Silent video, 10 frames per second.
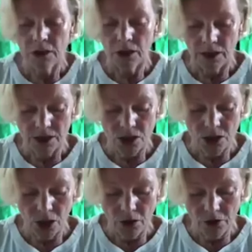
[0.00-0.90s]
that's
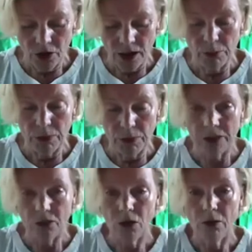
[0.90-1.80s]
the other element
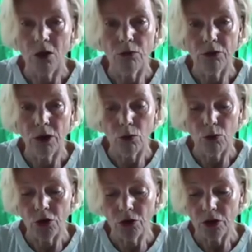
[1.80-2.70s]
of our
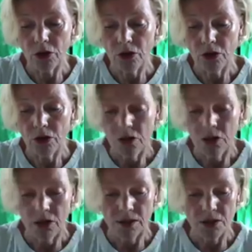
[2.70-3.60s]
work.
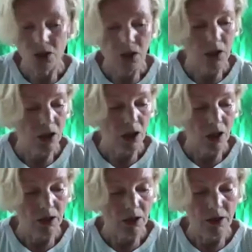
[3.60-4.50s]
That's the
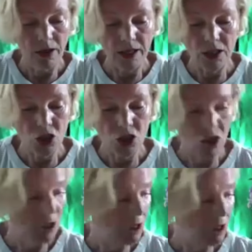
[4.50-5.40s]
energy
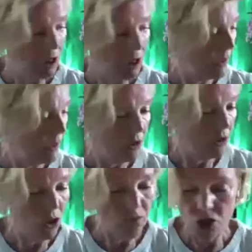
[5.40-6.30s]
and
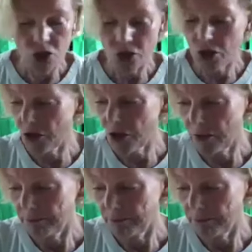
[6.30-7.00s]
consciousness.